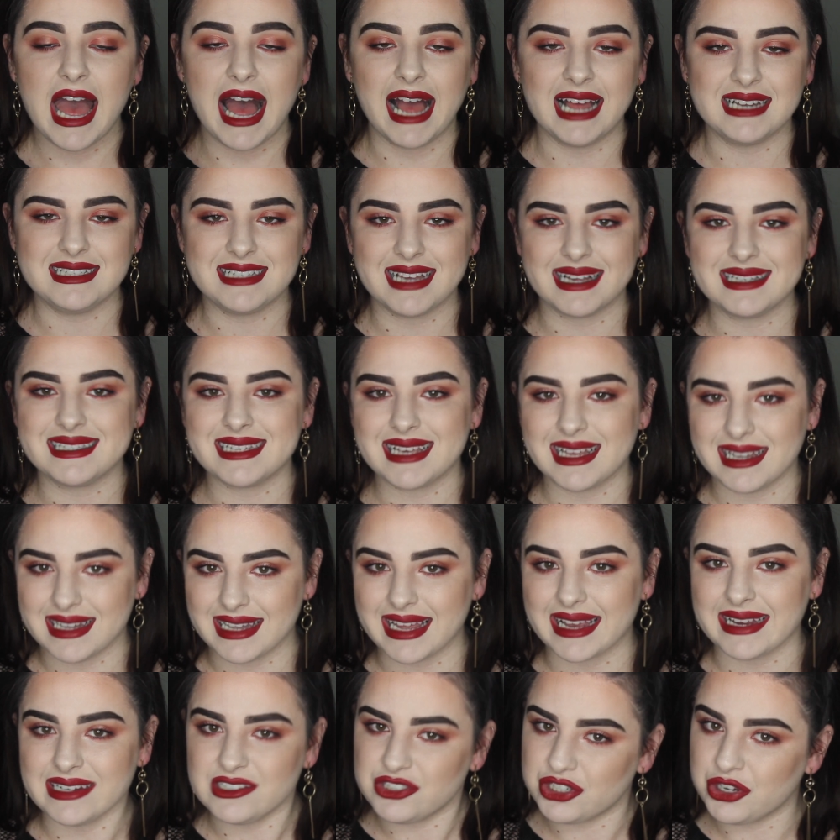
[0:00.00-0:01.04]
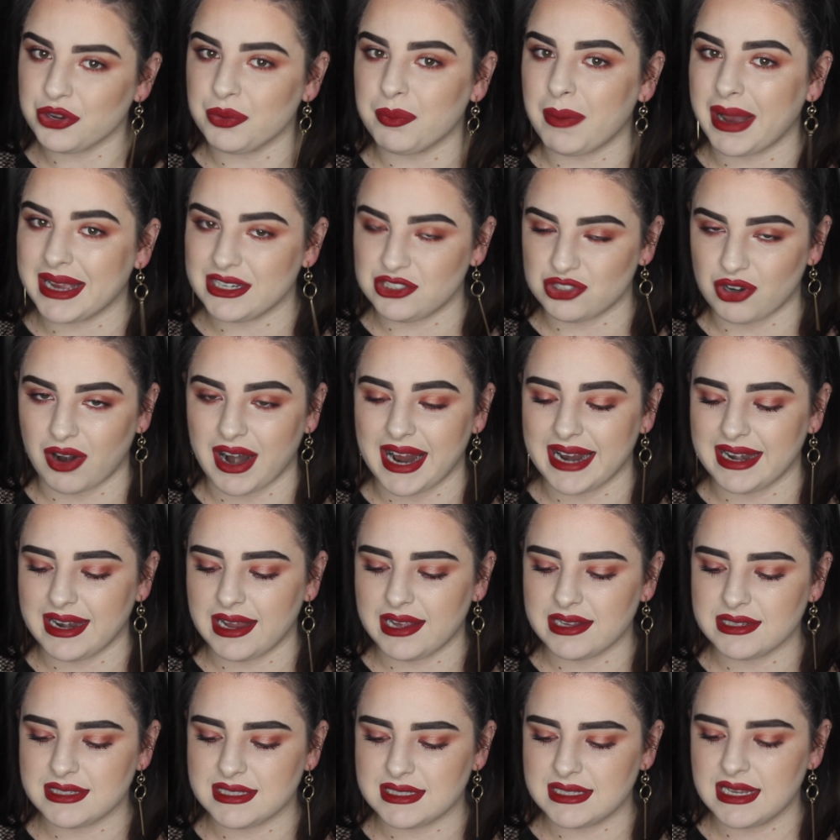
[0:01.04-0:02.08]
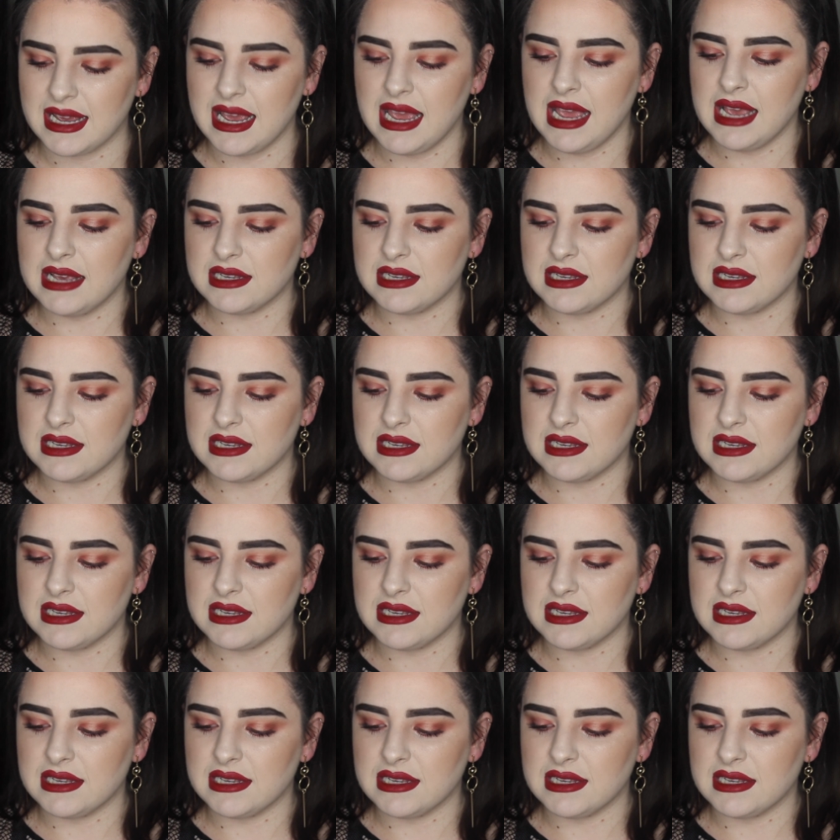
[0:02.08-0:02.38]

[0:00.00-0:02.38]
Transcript: it does cling to my dryness.